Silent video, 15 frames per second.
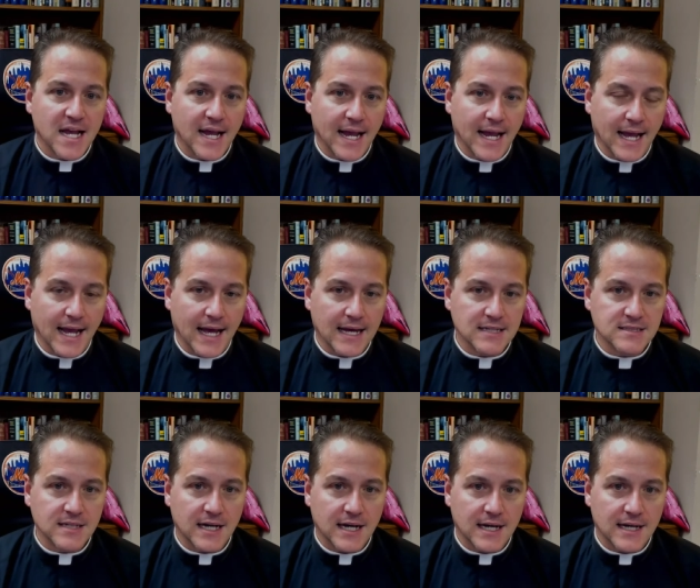And
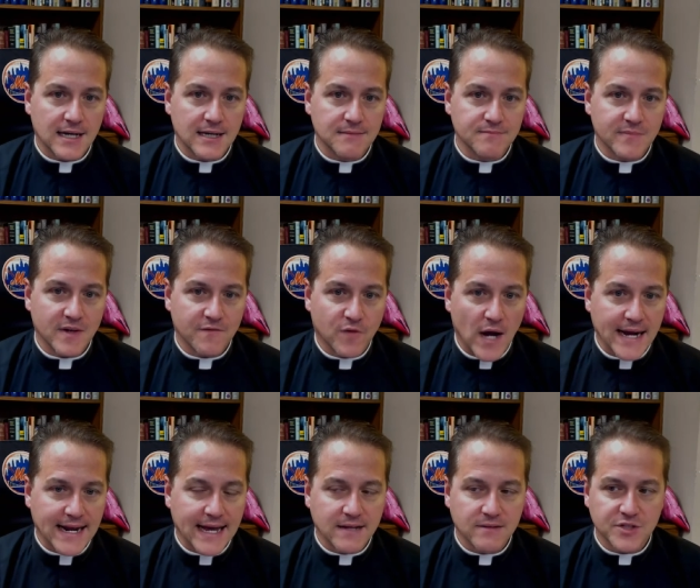um,
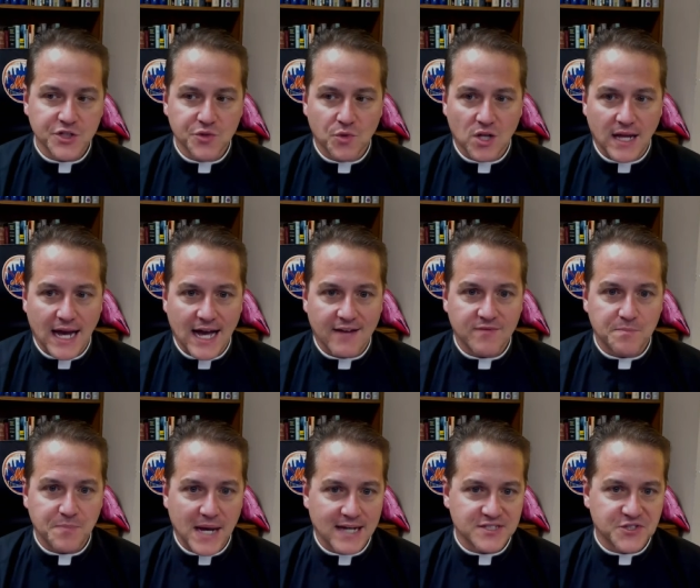Friday, you will have
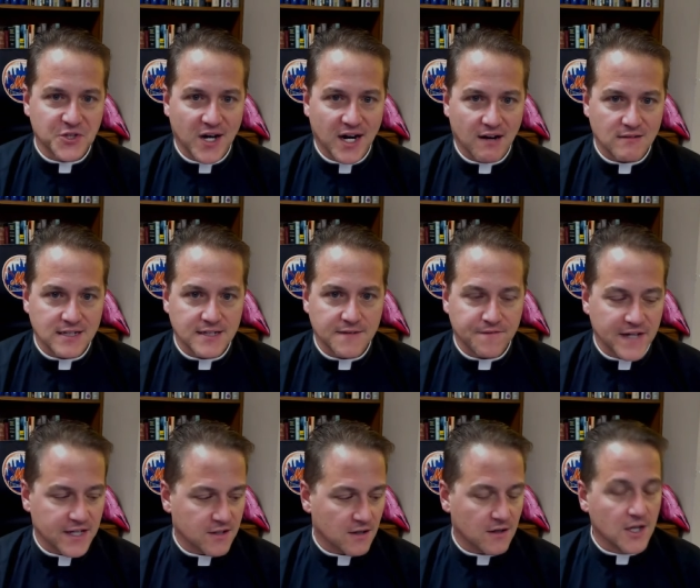Pastor Aaron
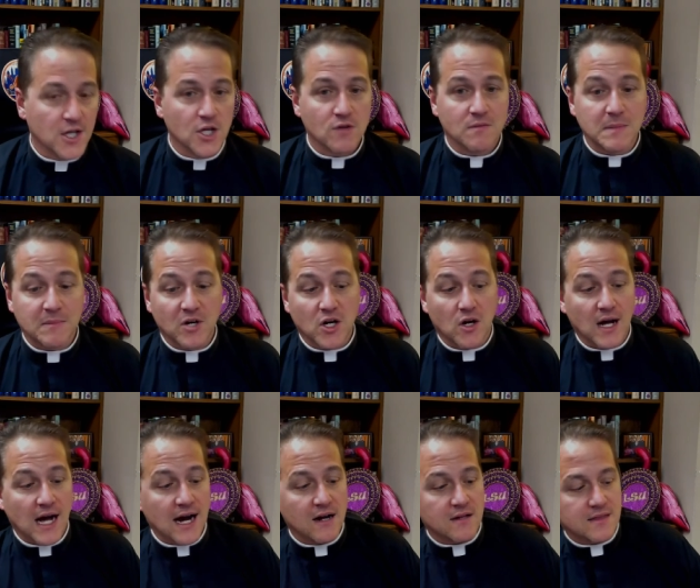Finker. Remember to go to
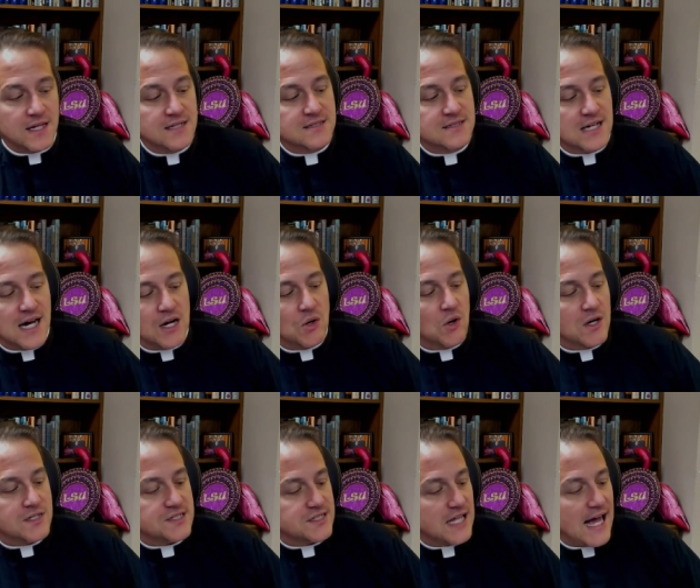higherthings.org
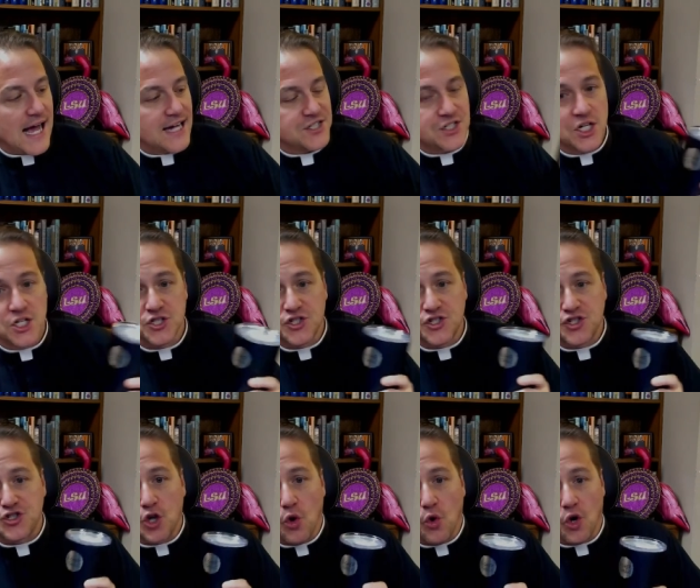slash
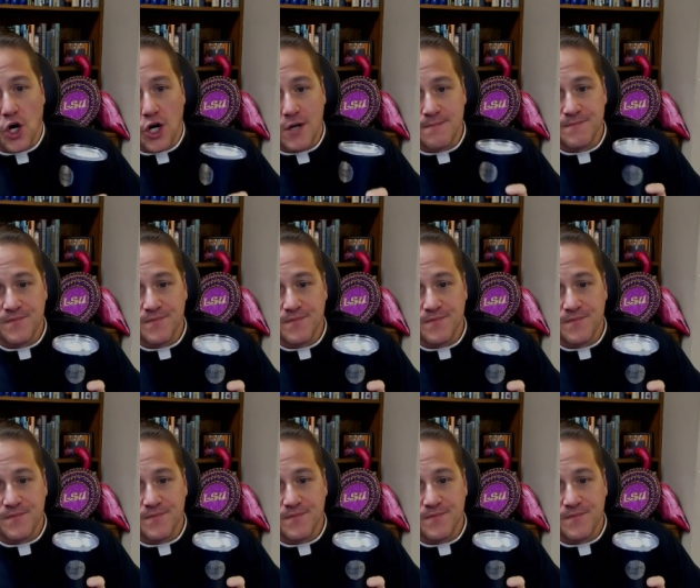store